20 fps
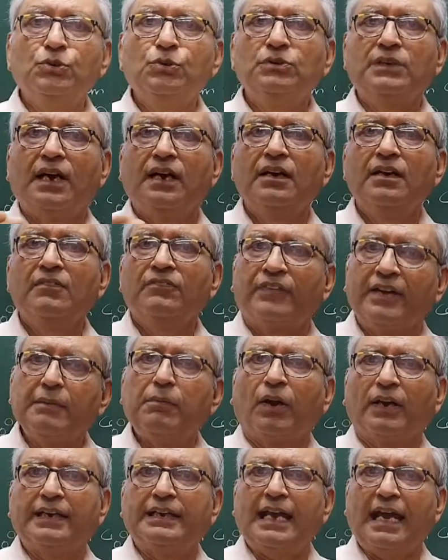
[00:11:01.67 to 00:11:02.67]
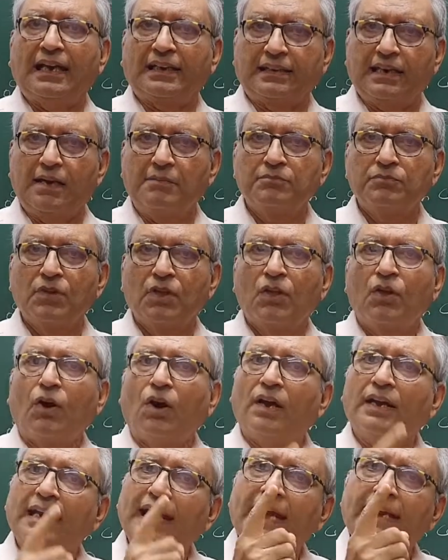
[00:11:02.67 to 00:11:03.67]
do the free body diagram
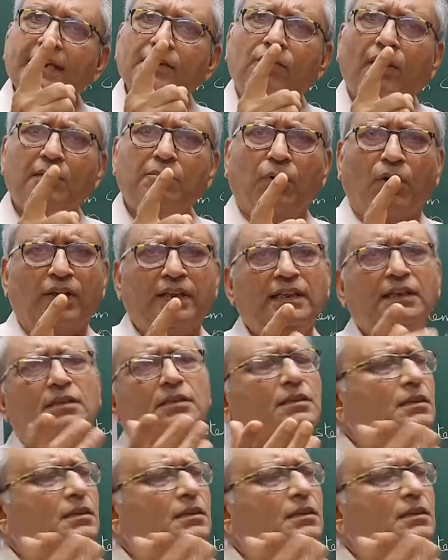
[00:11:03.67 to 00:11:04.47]
on any one body.